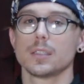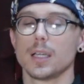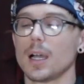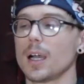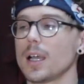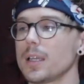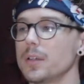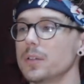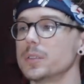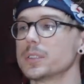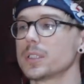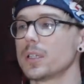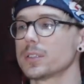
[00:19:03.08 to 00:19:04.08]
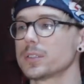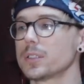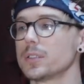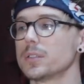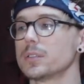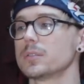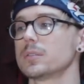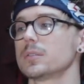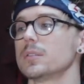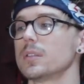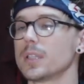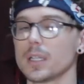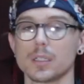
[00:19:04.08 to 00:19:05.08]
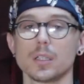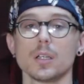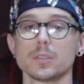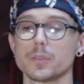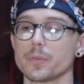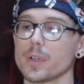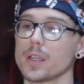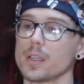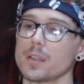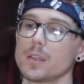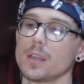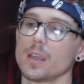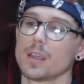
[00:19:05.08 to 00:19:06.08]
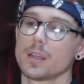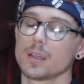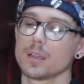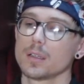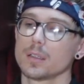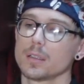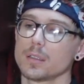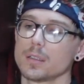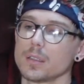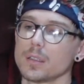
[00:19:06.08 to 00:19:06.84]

guy who is also their close friend. And